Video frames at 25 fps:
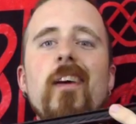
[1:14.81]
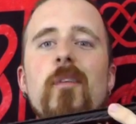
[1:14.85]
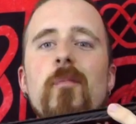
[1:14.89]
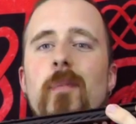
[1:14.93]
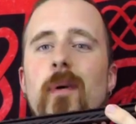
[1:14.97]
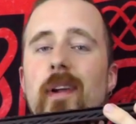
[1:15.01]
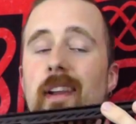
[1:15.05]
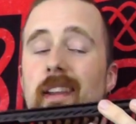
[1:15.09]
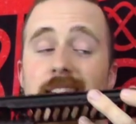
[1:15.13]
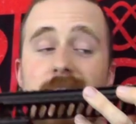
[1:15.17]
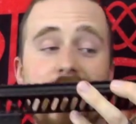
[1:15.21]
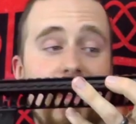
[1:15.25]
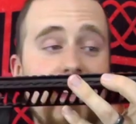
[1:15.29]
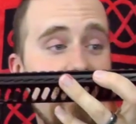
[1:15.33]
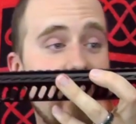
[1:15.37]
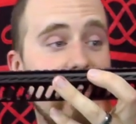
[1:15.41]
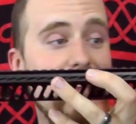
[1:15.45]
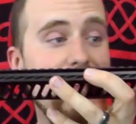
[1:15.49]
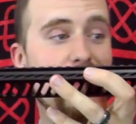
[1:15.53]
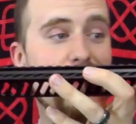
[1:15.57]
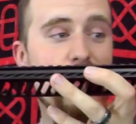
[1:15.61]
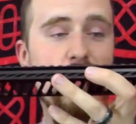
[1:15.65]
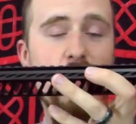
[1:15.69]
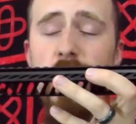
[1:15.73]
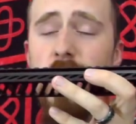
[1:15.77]
But it did
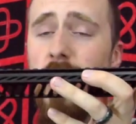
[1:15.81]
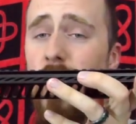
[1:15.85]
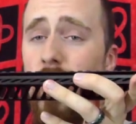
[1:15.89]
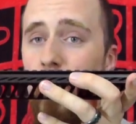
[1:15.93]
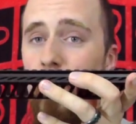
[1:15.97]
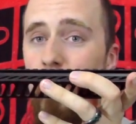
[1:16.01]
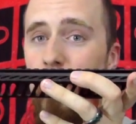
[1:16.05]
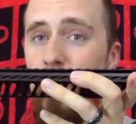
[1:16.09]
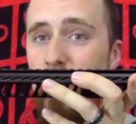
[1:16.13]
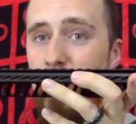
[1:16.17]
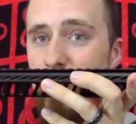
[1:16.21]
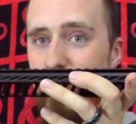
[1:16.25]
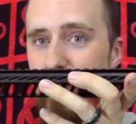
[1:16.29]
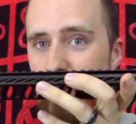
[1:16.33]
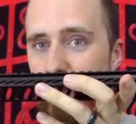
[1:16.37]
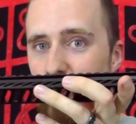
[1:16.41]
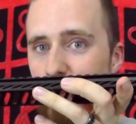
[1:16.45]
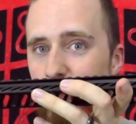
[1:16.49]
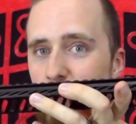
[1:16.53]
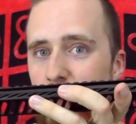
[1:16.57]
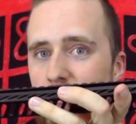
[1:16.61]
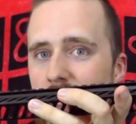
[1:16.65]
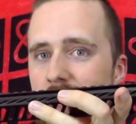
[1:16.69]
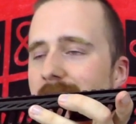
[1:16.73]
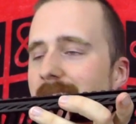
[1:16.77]
its job, so to
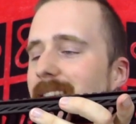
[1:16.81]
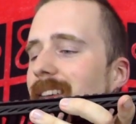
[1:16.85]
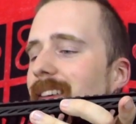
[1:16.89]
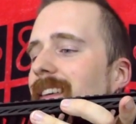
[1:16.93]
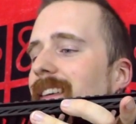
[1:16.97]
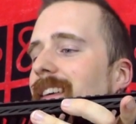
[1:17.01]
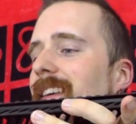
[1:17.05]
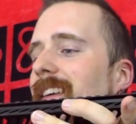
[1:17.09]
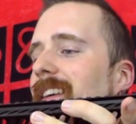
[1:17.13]
speak,